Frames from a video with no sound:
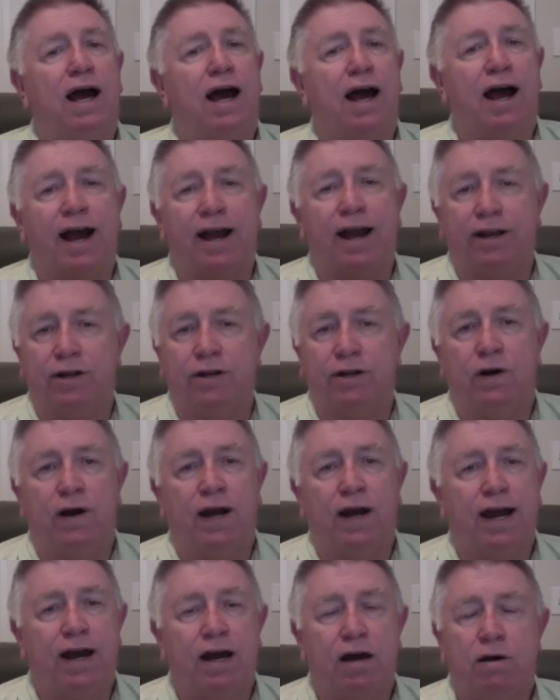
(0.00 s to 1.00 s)
I don't know
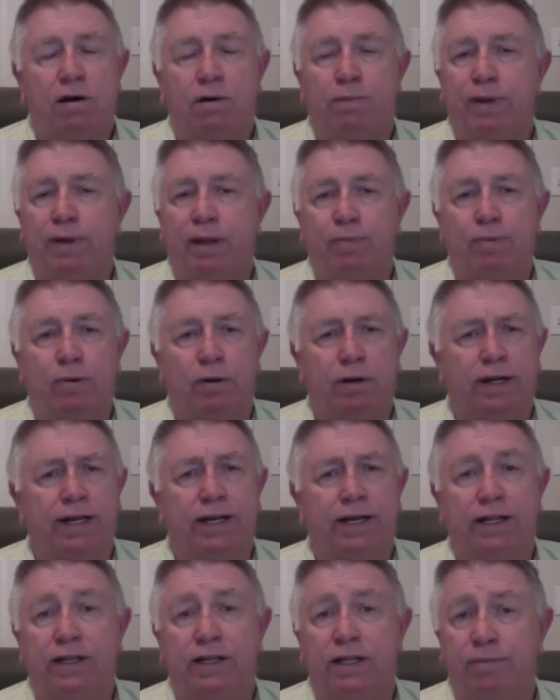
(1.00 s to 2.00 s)
how people are
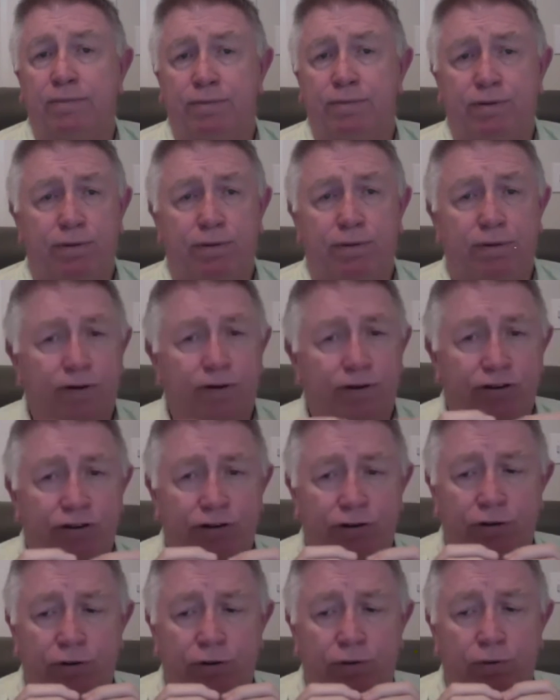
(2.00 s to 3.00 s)
getting them
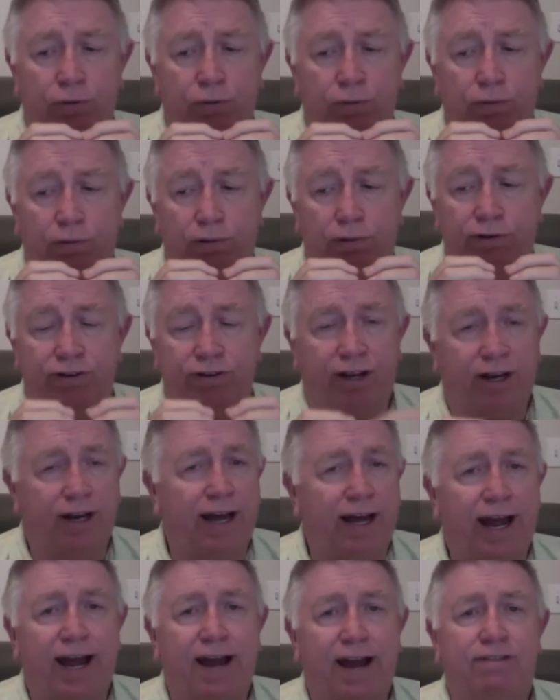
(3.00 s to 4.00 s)
to
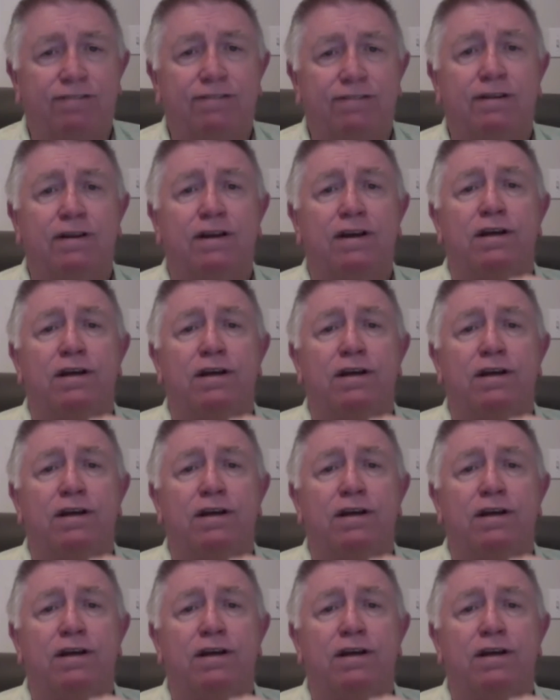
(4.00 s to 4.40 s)
last.